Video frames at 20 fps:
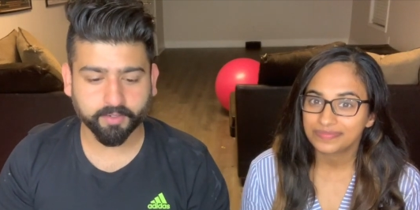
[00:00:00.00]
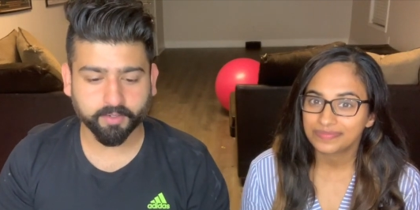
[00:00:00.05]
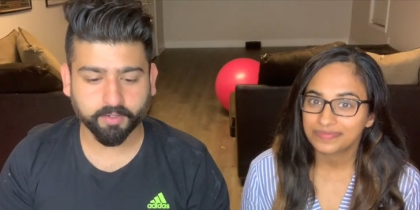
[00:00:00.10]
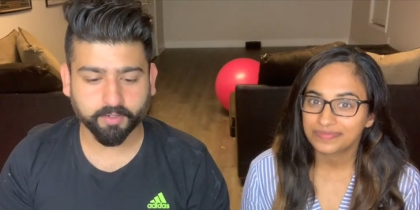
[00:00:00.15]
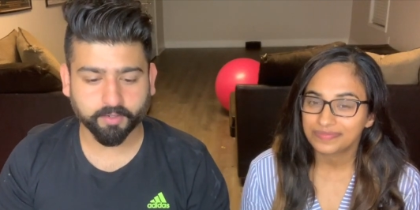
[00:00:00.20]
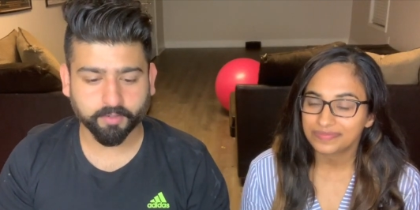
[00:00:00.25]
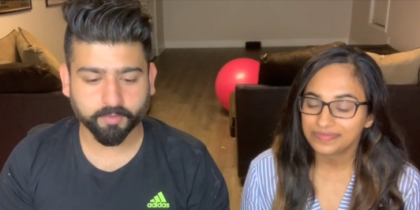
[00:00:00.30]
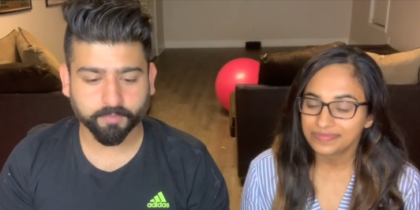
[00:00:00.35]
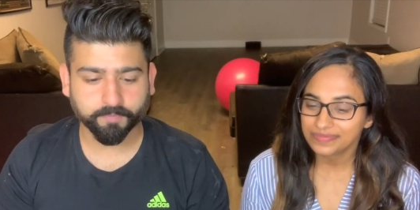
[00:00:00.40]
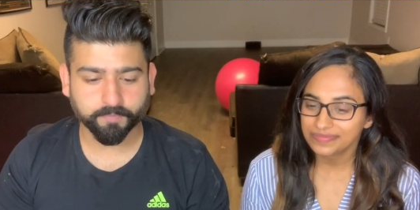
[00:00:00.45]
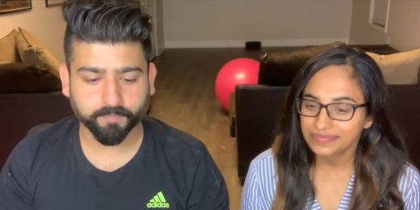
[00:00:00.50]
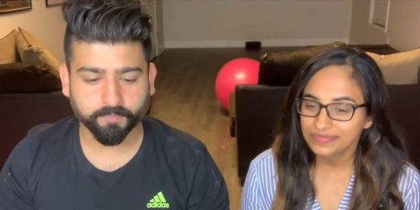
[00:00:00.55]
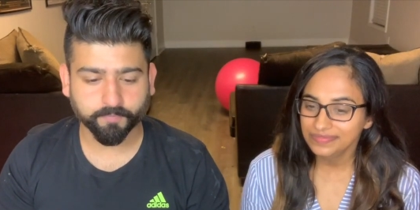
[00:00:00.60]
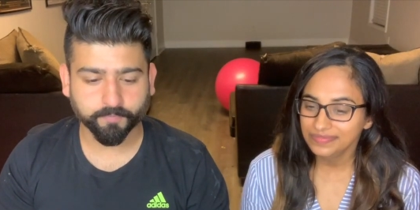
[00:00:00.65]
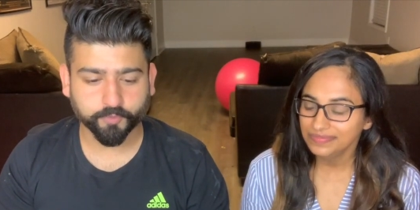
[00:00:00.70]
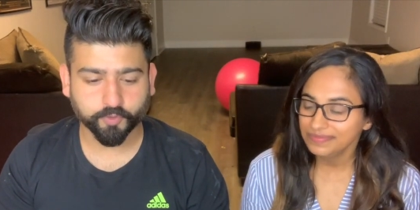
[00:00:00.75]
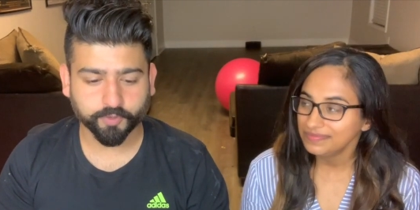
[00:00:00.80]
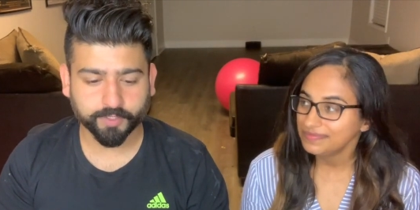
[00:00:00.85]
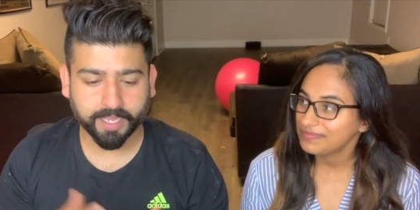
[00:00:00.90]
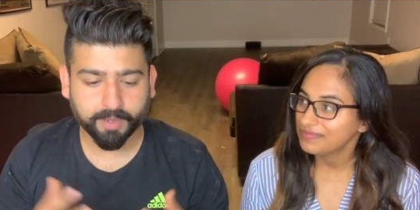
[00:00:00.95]
Speaker 1: Uh,
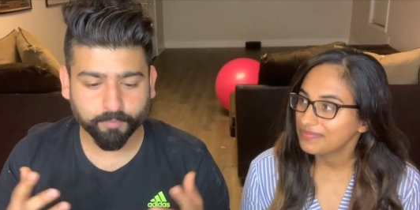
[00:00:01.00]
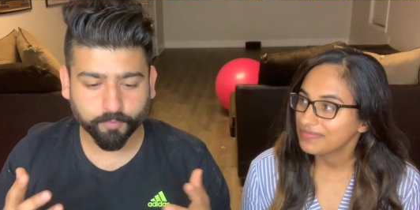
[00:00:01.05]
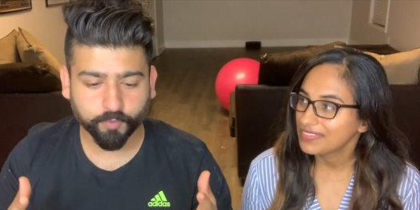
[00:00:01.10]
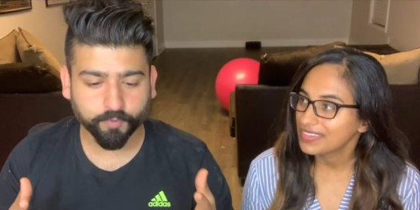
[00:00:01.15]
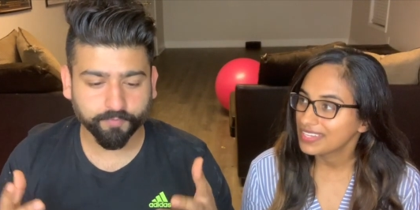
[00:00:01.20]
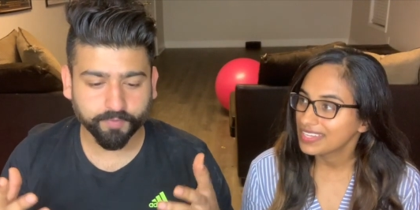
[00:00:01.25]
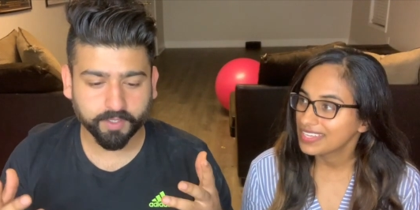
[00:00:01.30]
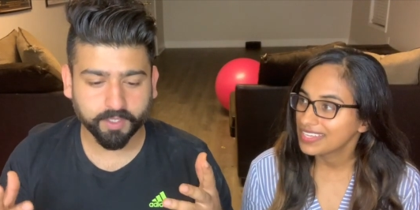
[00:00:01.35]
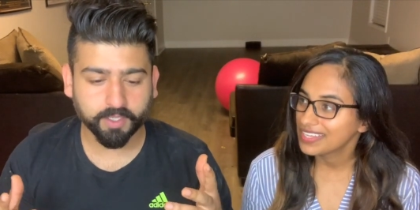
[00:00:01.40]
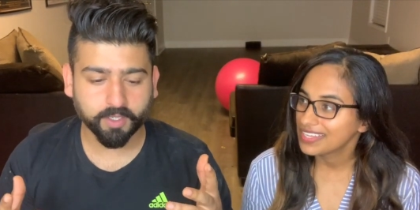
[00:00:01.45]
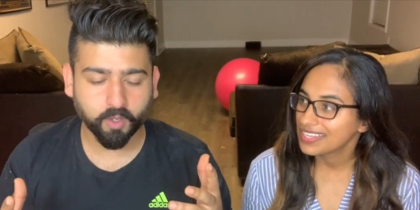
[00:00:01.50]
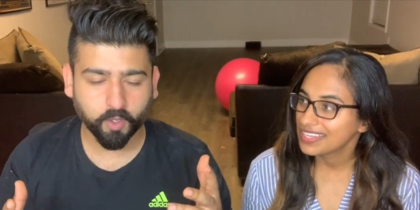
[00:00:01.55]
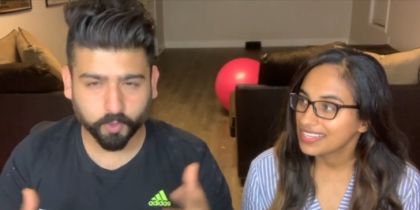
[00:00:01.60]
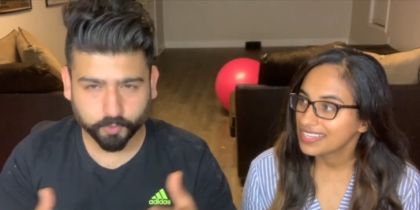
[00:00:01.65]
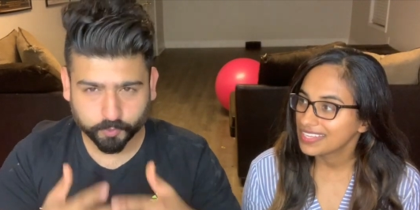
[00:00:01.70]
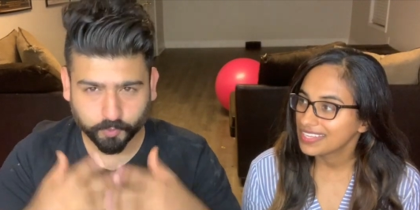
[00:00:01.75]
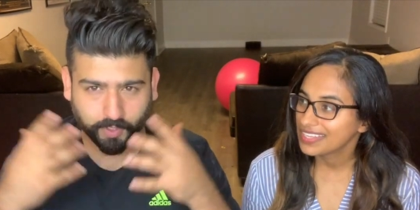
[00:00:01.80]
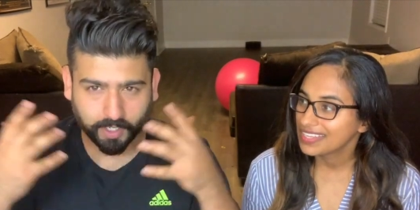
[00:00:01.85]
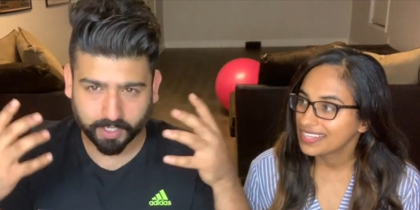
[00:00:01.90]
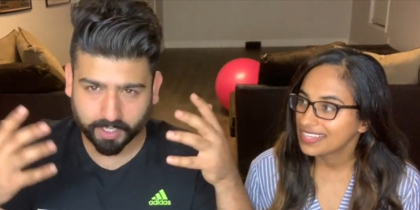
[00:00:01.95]
so that movie
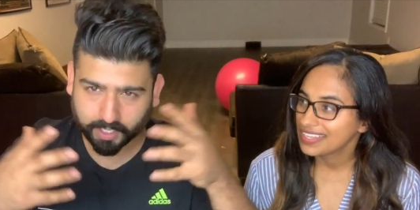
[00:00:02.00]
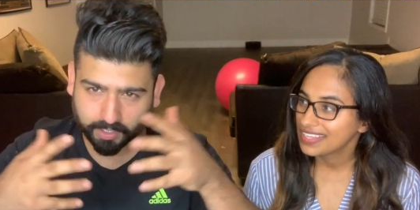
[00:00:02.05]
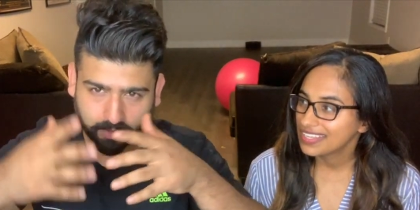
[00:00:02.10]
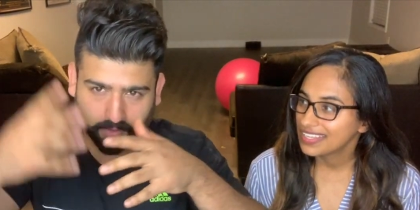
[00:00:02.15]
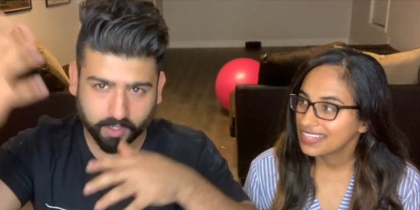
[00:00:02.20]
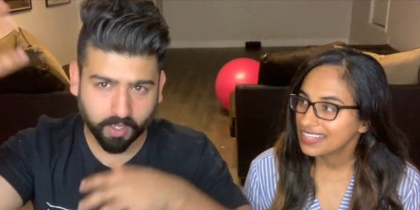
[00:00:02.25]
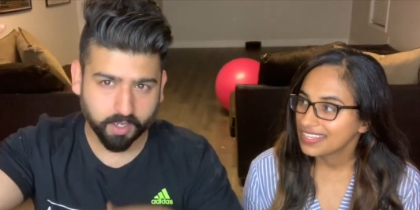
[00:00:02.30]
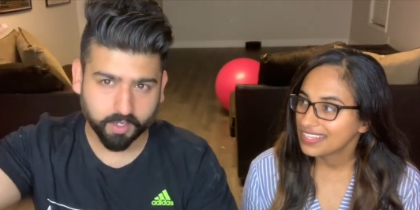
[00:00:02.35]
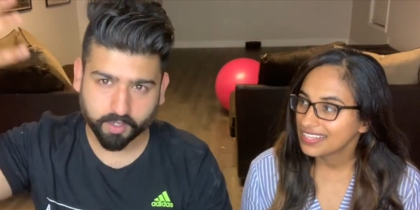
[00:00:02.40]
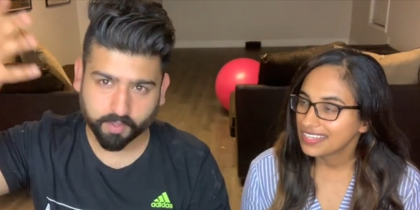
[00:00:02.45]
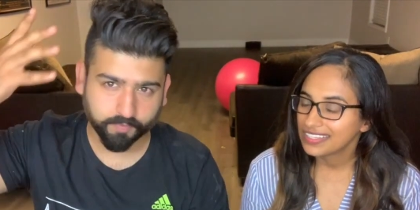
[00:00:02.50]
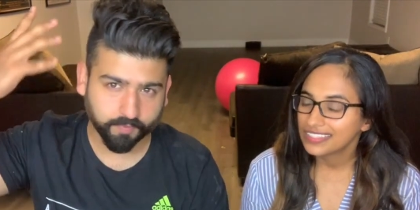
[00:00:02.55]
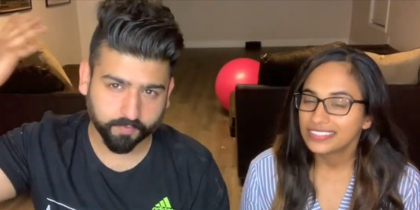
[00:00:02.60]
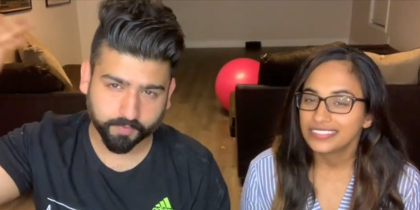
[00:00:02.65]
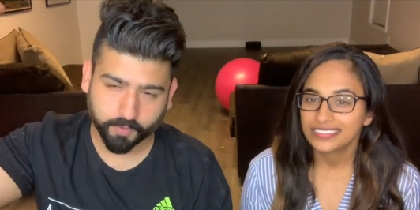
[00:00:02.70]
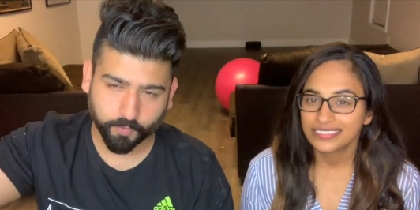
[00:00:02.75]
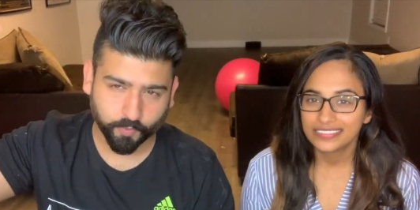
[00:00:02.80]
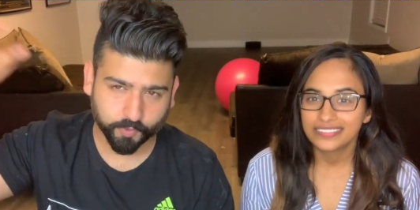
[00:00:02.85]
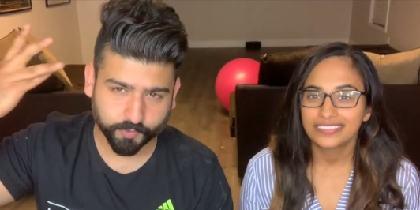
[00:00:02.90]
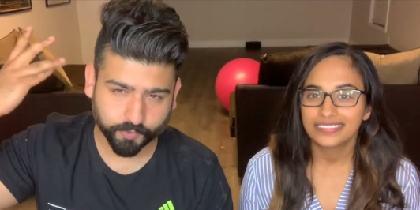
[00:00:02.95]
also got like a lot of other
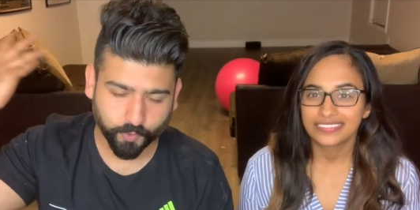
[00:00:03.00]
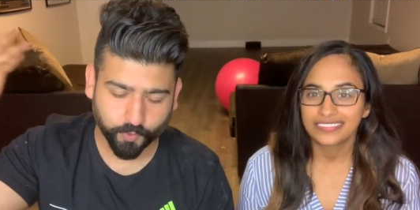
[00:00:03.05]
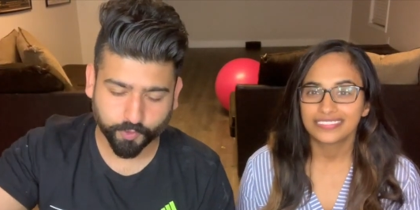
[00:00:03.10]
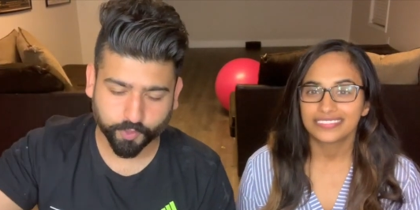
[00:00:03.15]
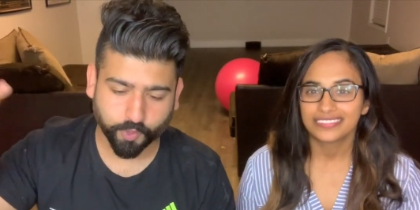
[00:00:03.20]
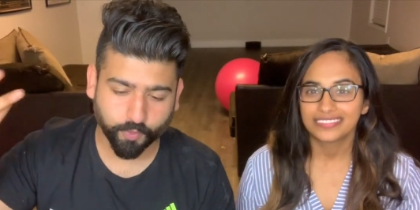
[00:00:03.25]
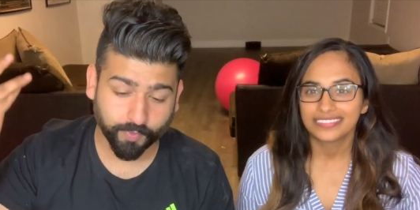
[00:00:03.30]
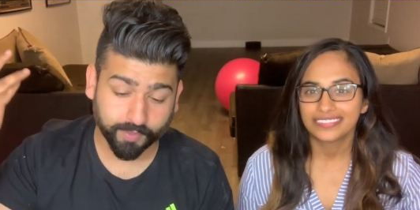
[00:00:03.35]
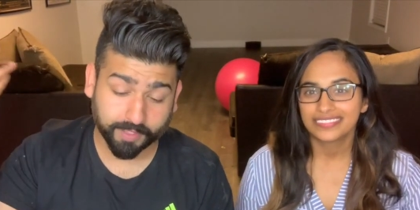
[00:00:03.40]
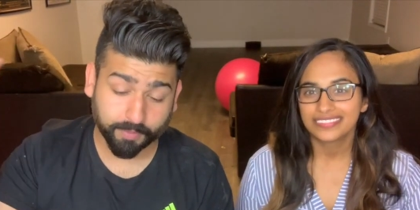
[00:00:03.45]
thing was going on when